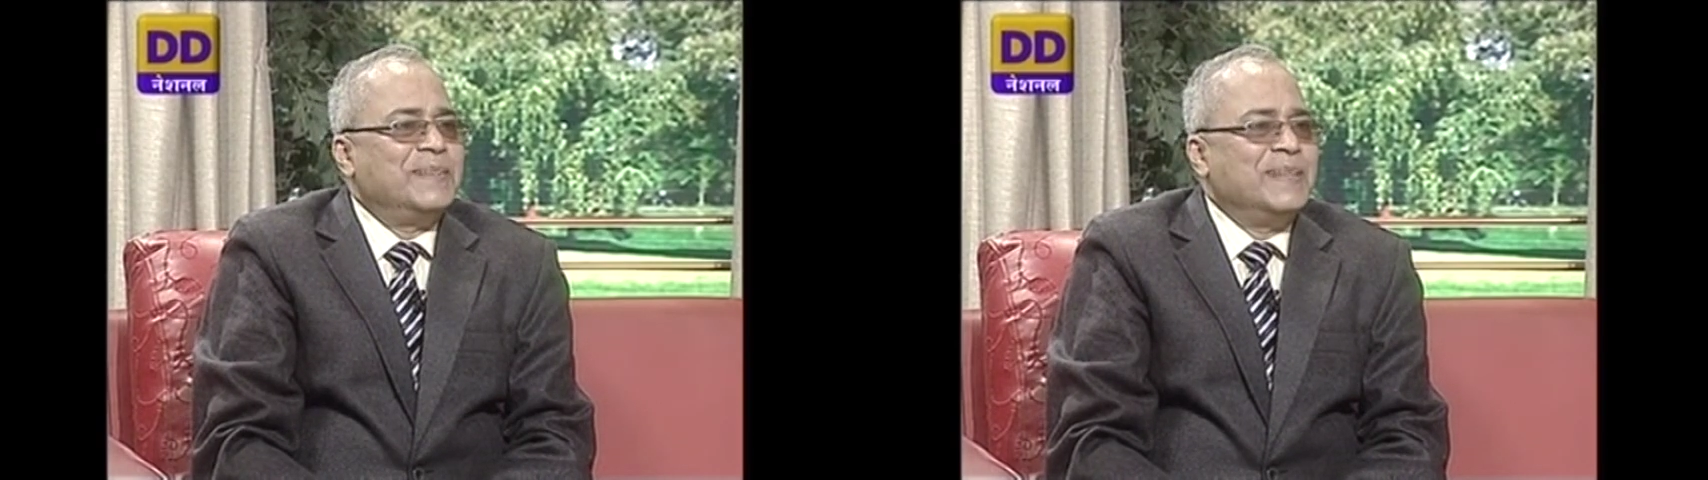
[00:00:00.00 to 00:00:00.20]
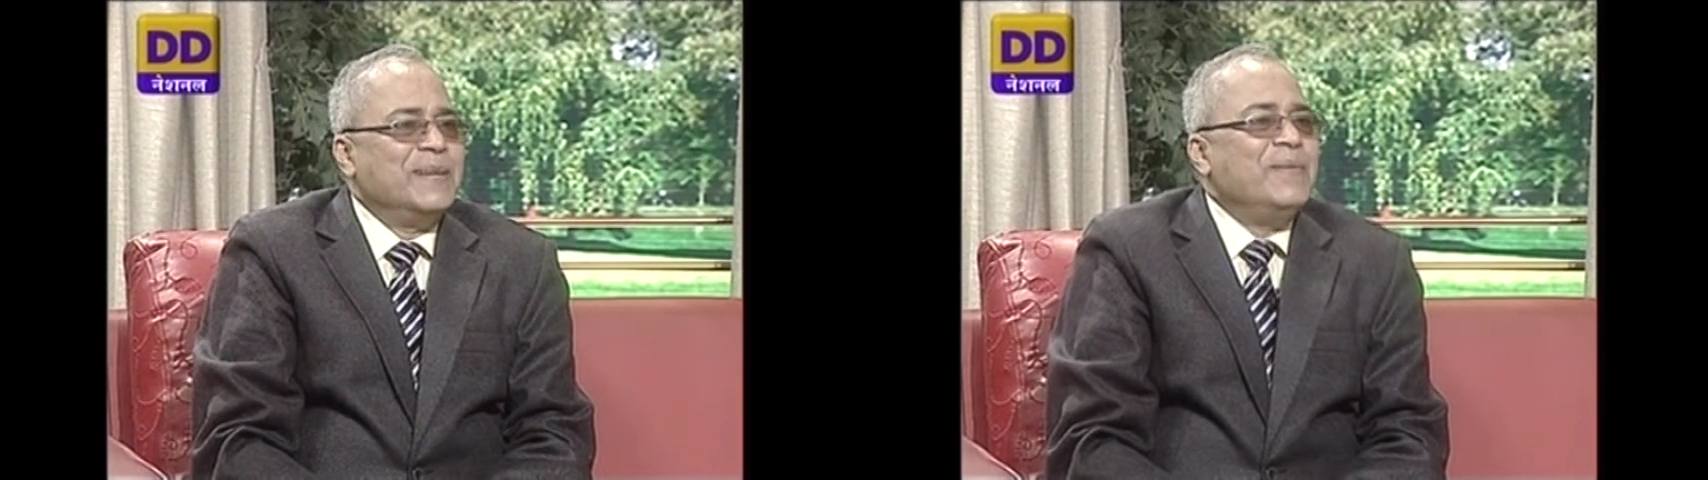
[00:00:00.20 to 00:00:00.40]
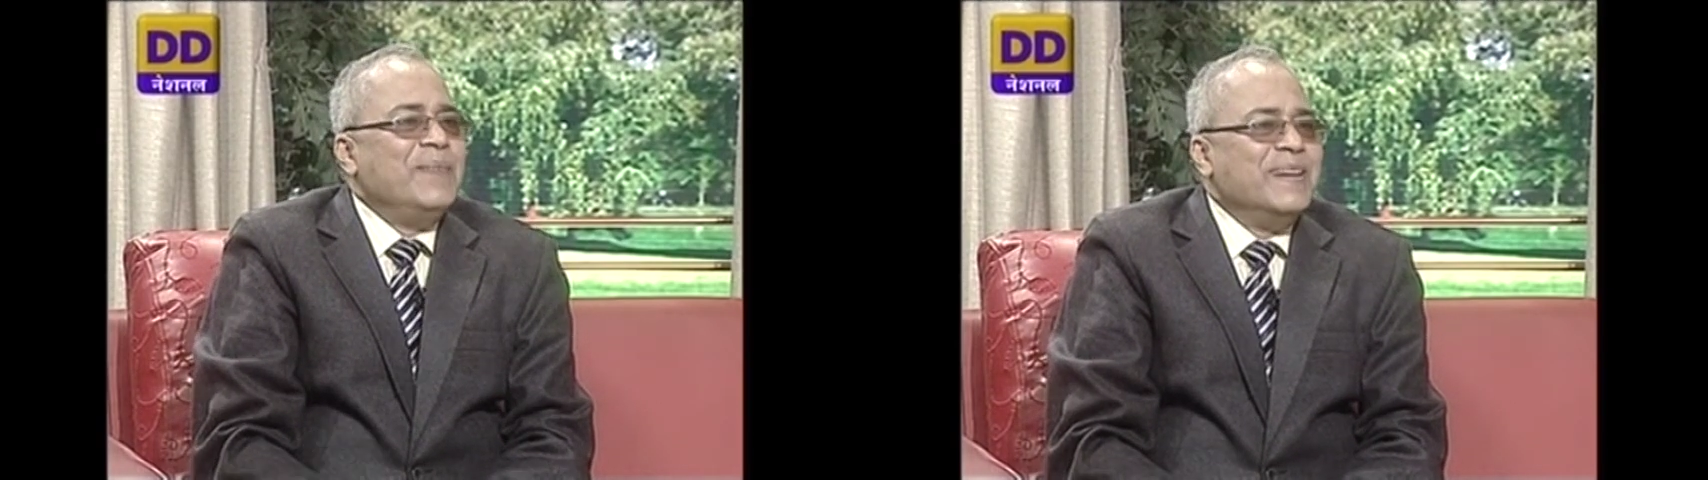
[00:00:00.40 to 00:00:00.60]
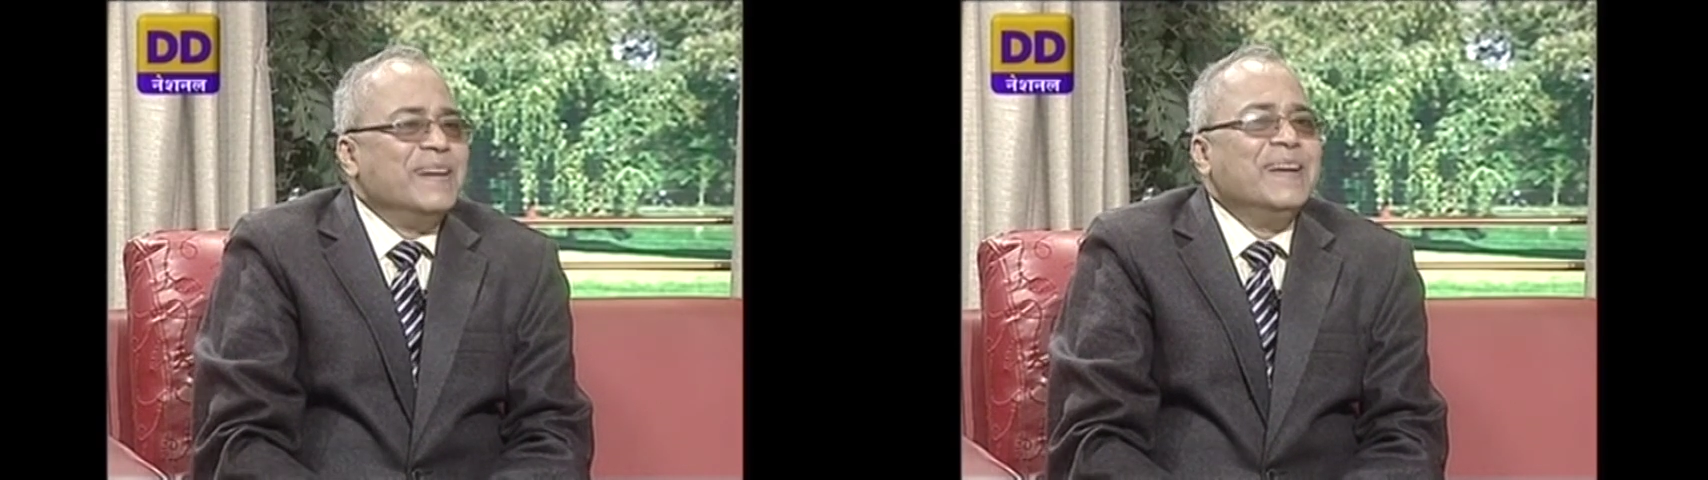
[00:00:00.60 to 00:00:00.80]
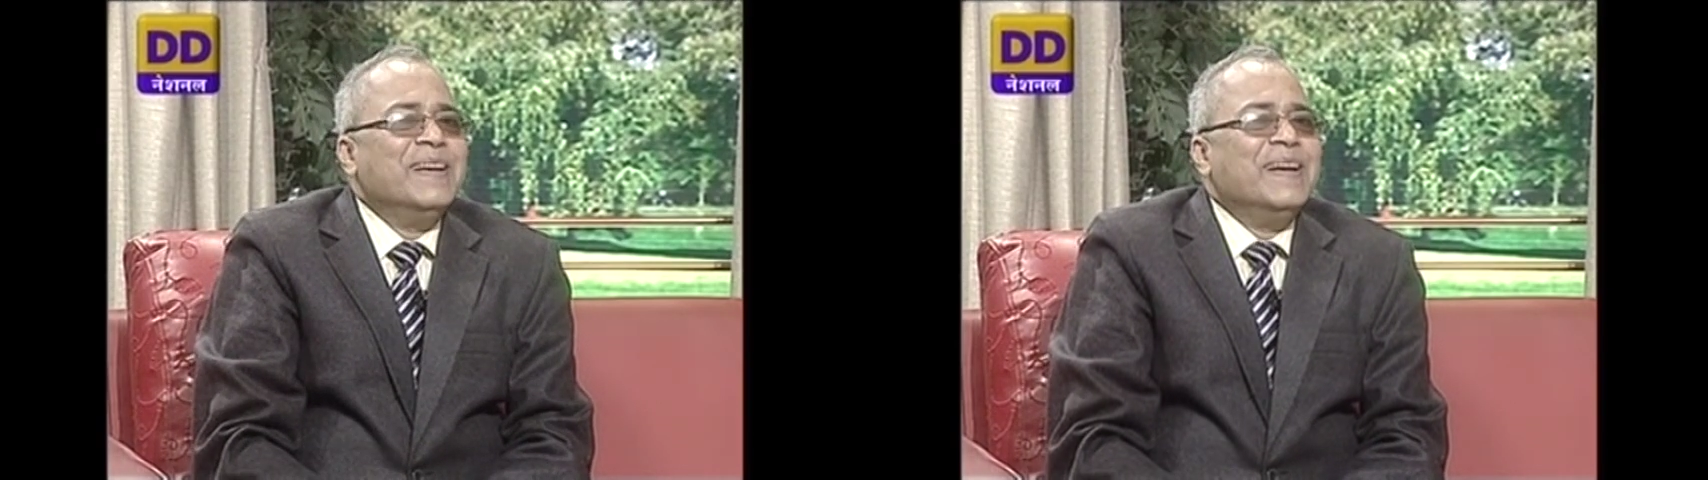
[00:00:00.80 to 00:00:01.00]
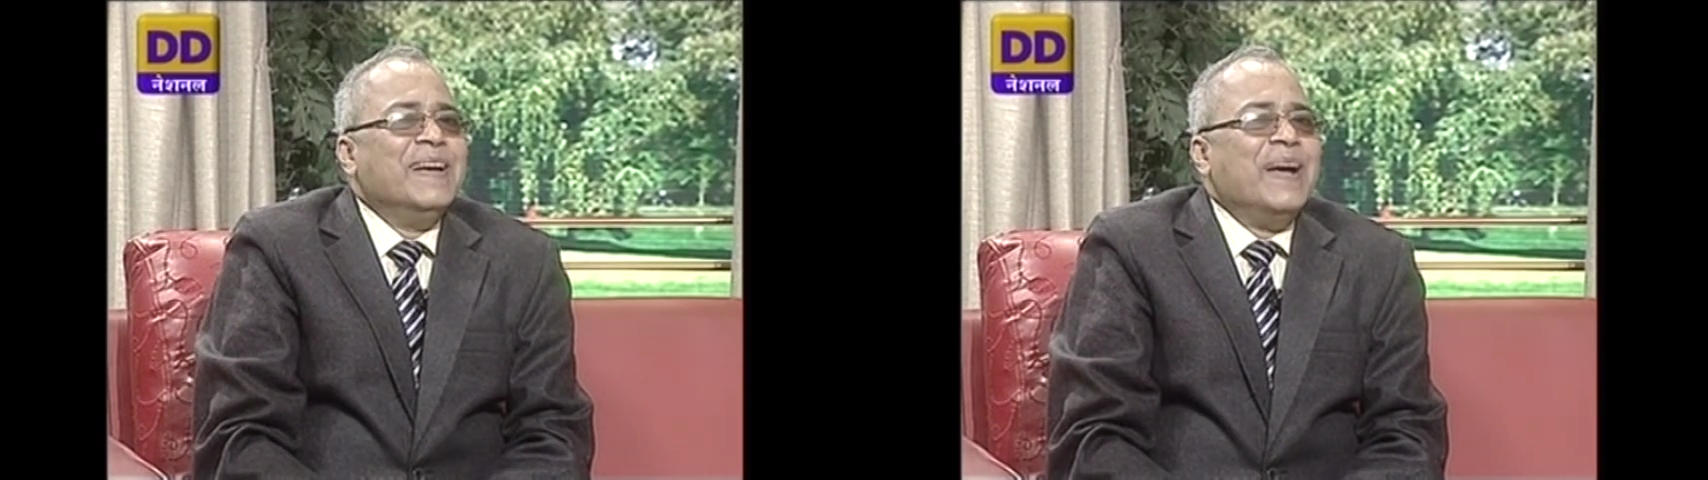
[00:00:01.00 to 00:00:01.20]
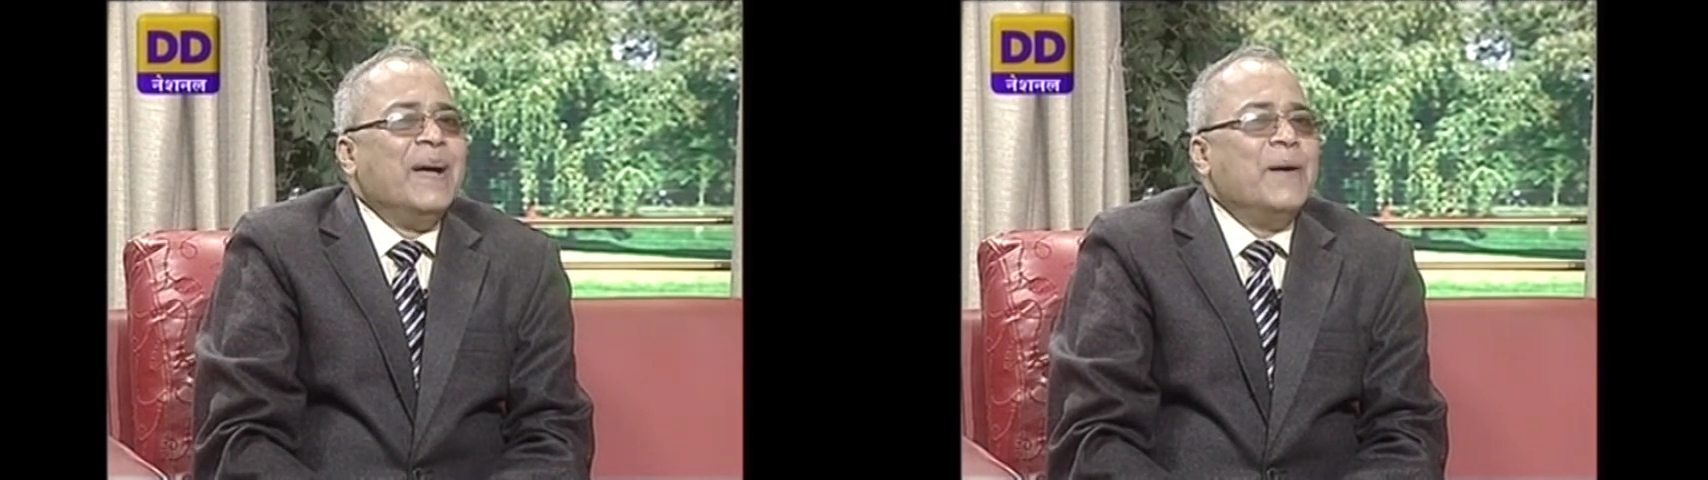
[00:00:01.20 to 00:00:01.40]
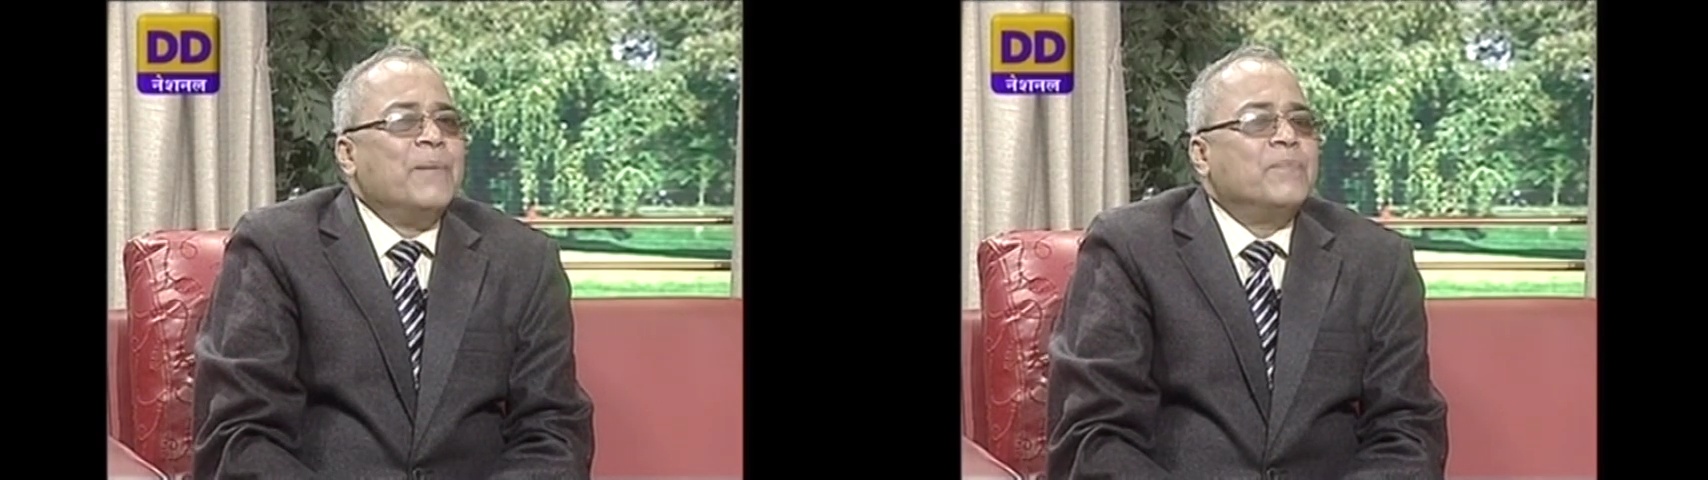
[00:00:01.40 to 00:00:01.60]
Even
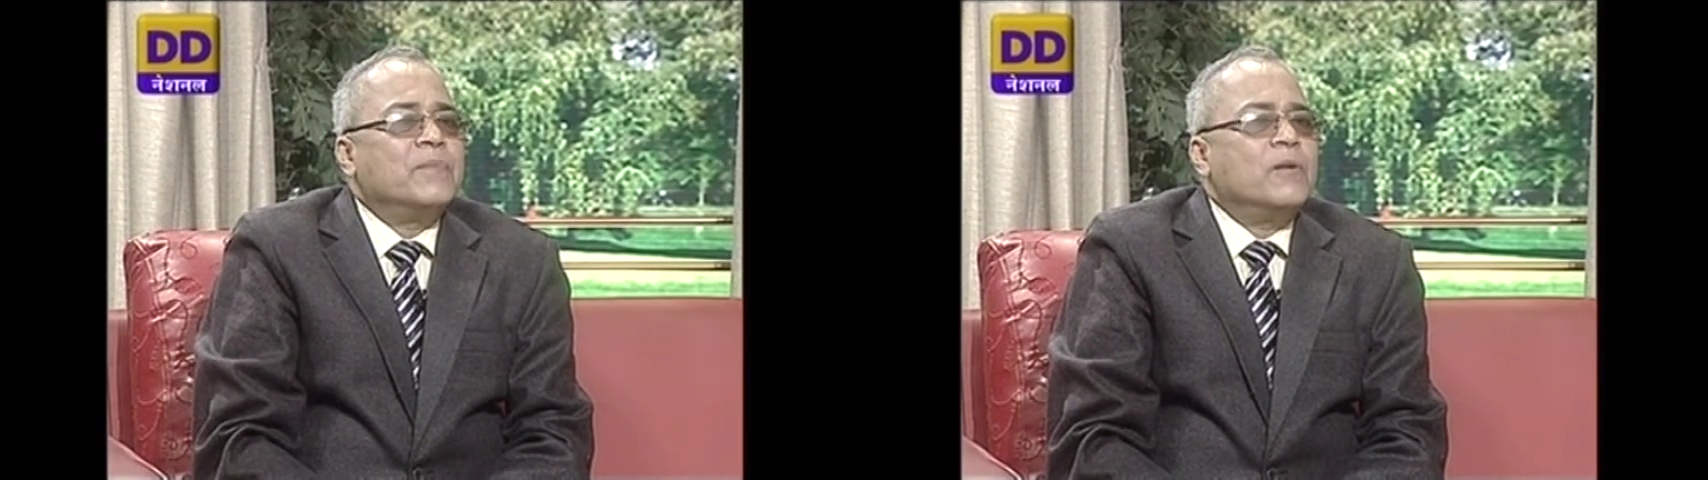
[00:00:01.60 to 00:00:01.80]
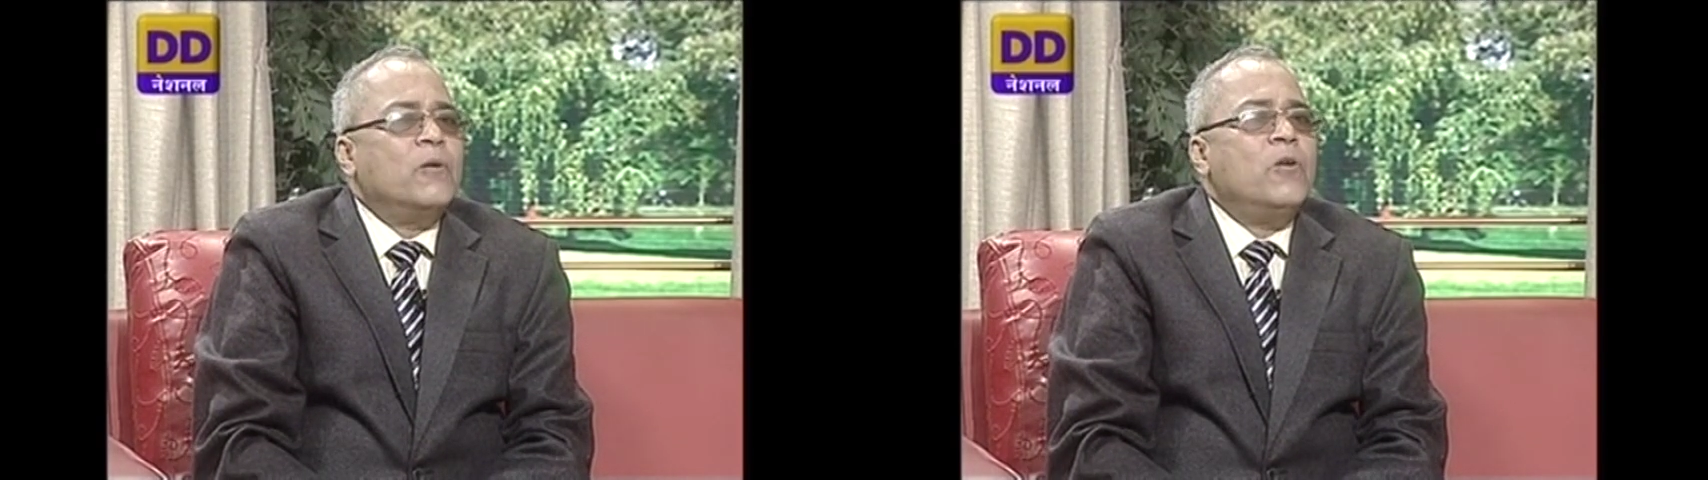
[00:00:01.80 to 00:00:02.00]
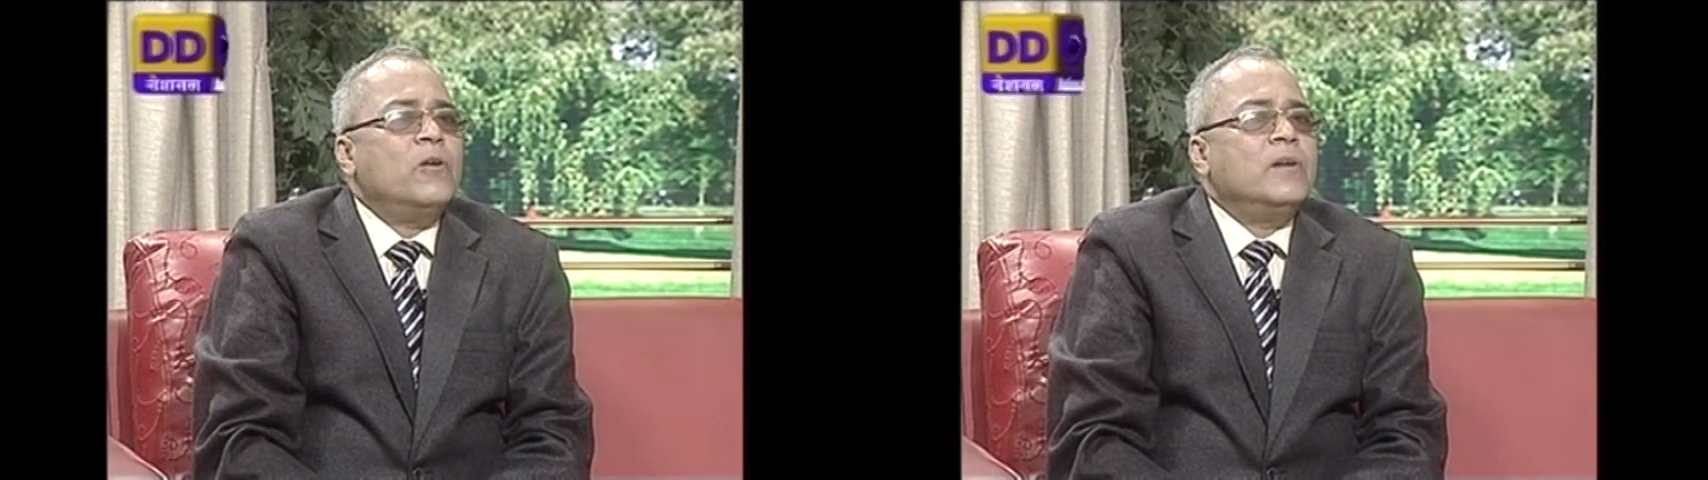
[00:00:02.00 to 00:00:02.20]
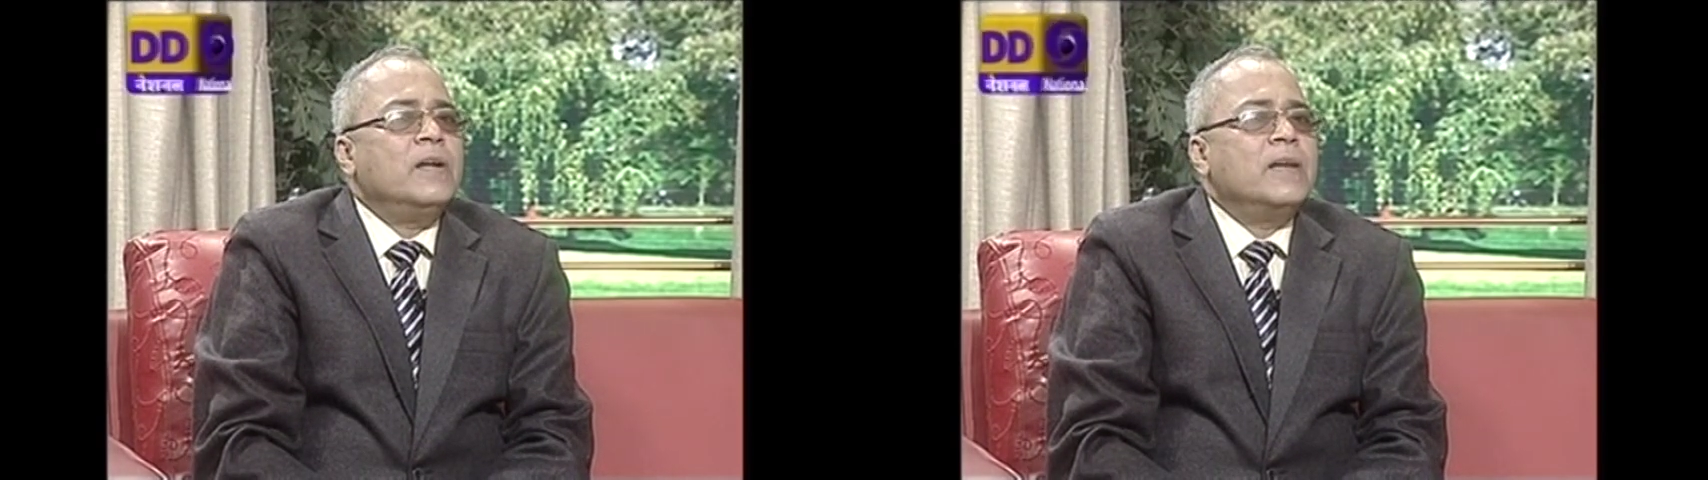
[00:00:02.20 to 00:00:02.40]
God